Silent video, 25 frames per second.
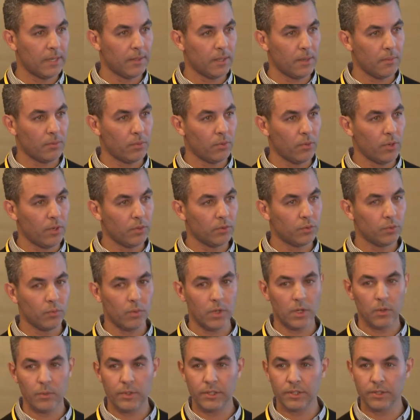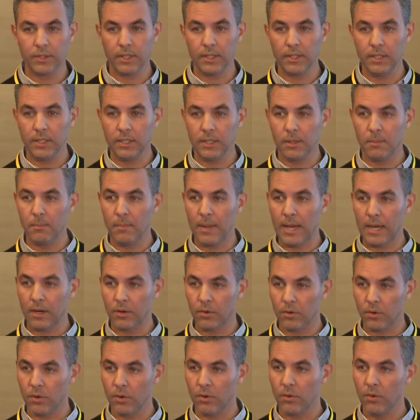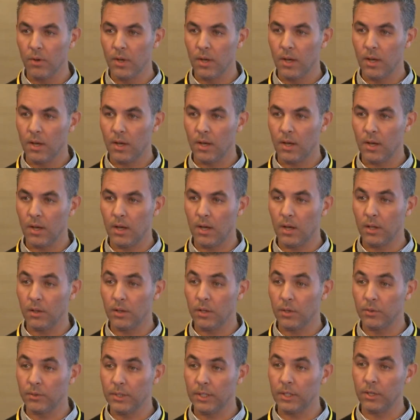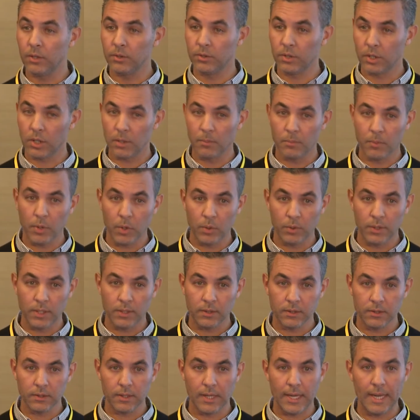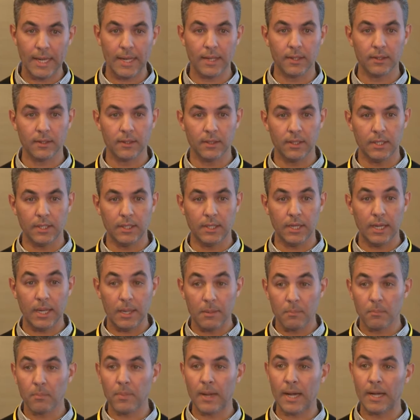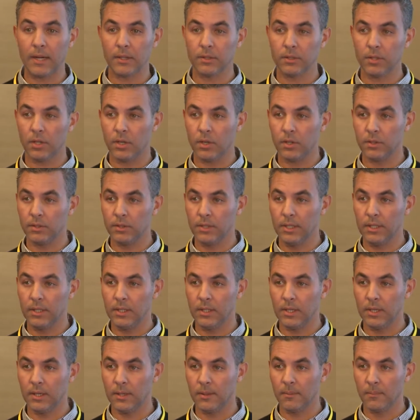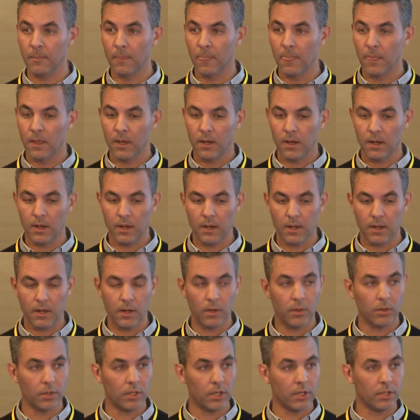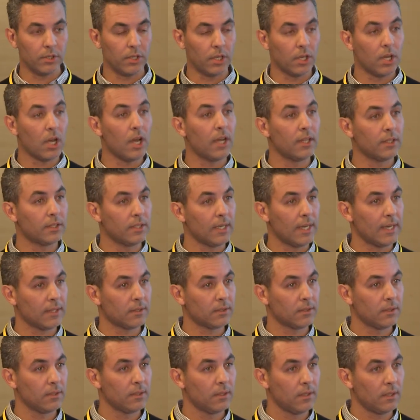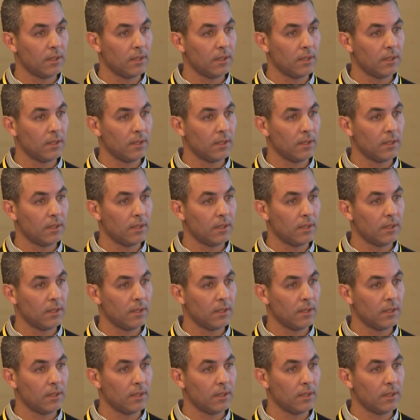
approach, where we study the macro loading on the components and the impact on the or the contact